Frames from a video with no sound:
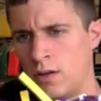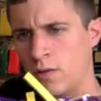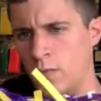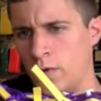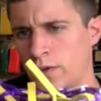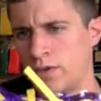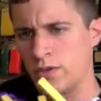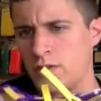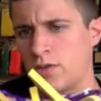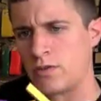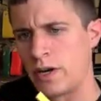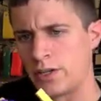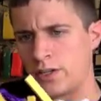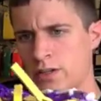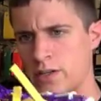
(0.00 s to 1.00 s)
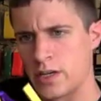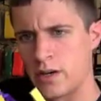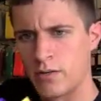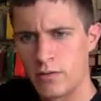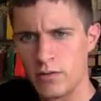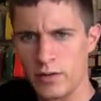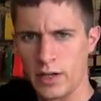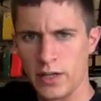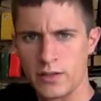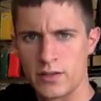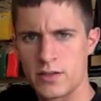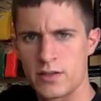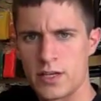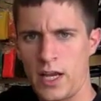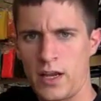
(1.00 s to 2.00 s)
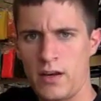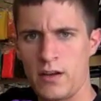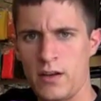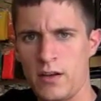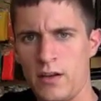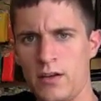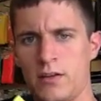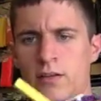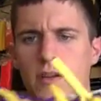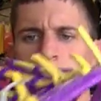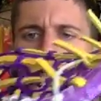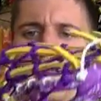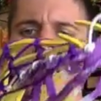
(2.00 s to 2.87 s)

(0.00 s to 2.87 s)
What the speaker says: Once it stretches out and gets set, it's going to be